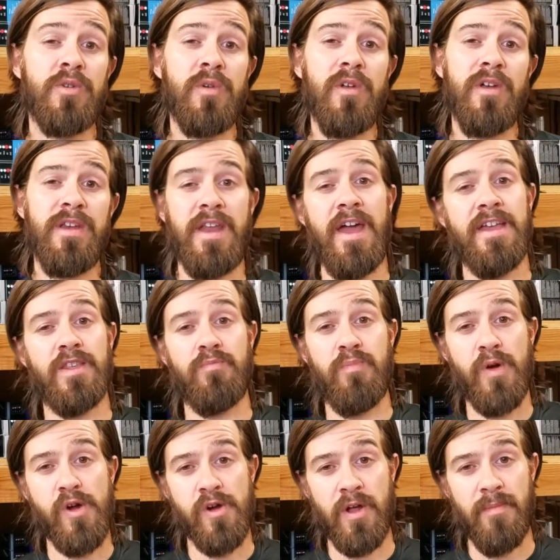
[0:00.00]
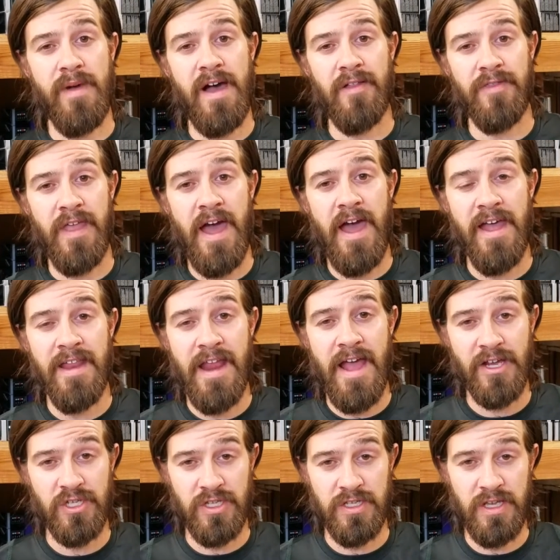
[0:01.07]
So that's a really nice perk about
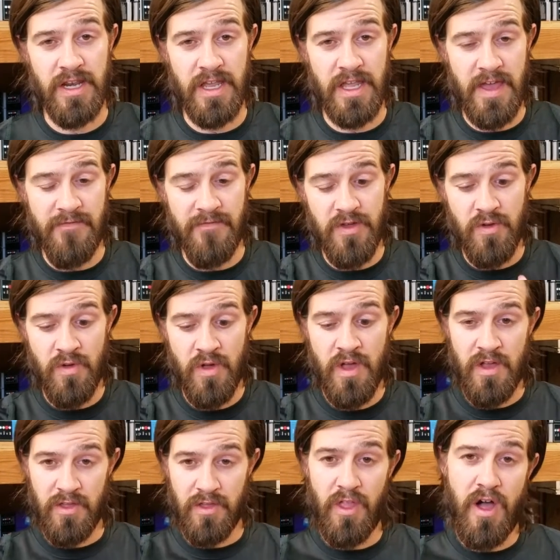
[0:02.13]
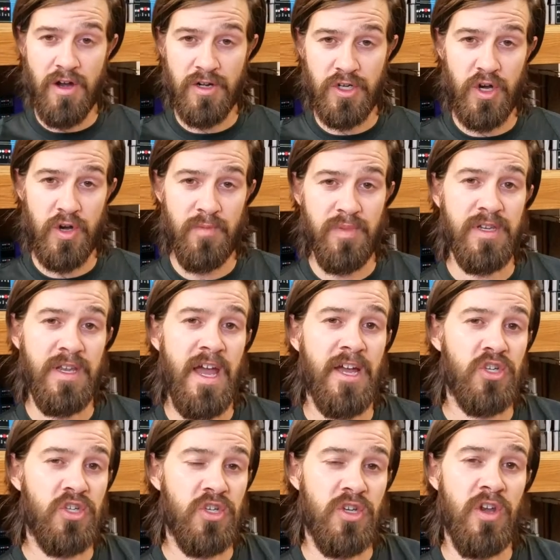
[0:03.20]
that and actually is going to give you
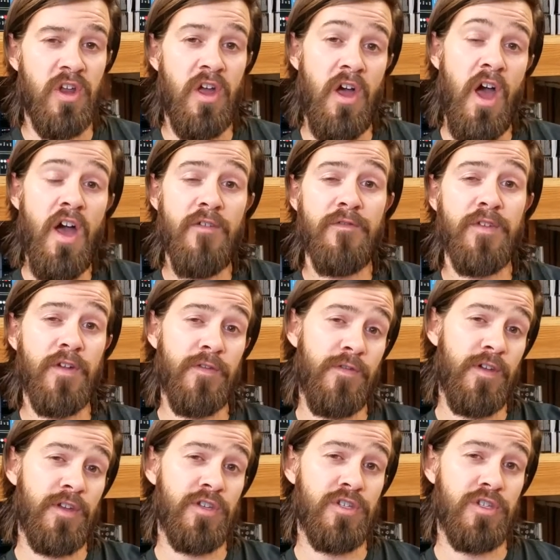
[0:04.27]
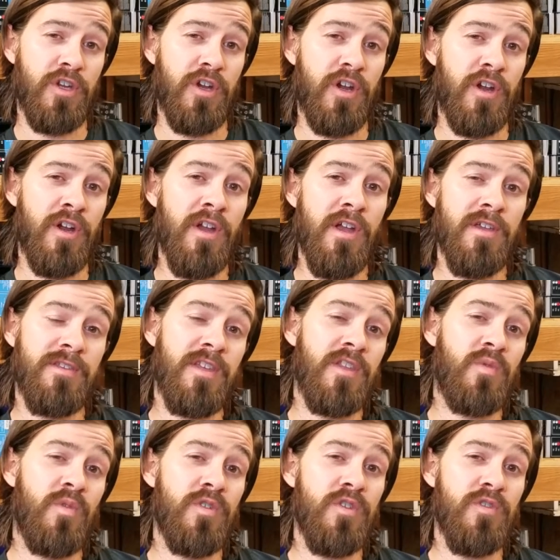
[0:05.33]
long-term protection of your fixture
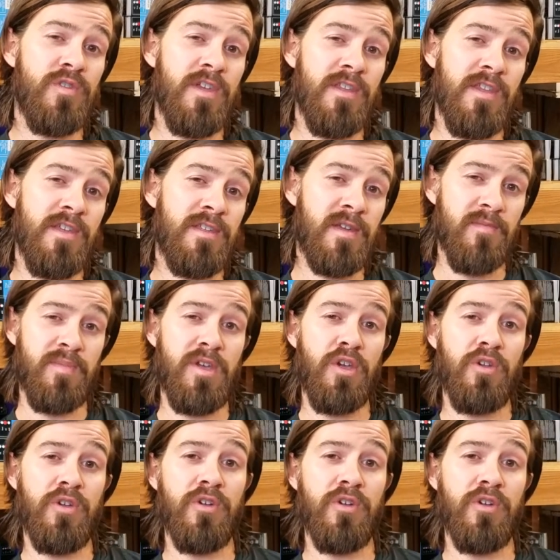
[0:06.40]
since we're using these